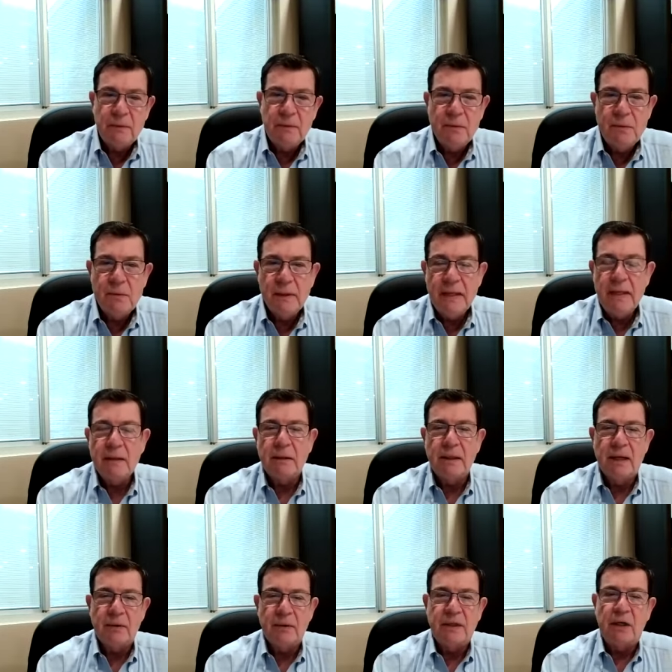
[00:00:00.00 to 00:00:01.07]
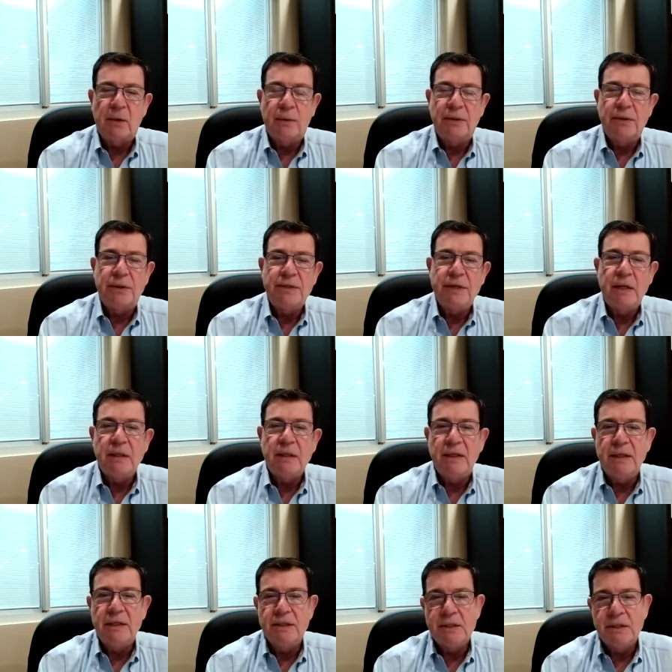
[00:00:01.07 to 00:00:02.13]
You lingered out there with your
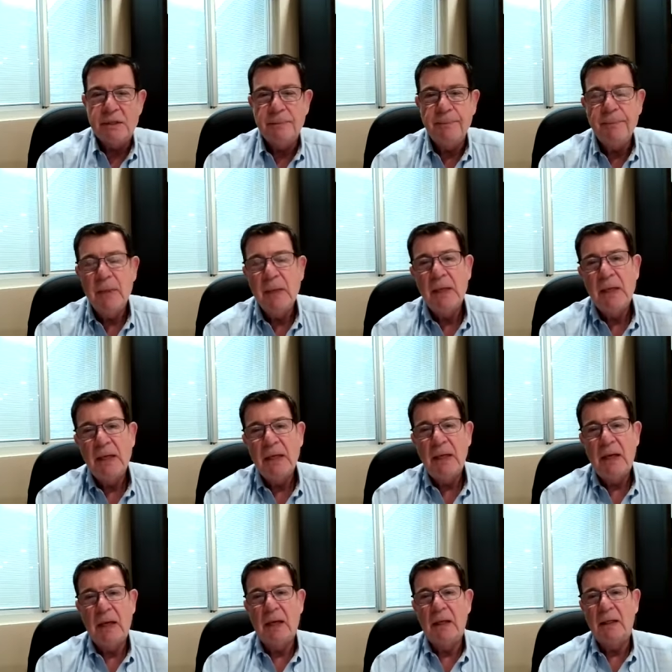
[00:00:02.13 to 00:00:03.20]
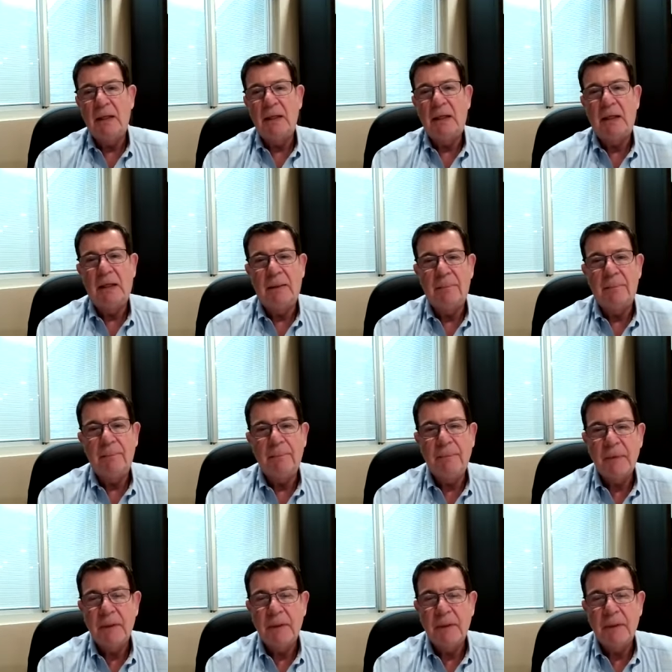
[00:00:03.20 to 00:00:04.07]
donkeys and um,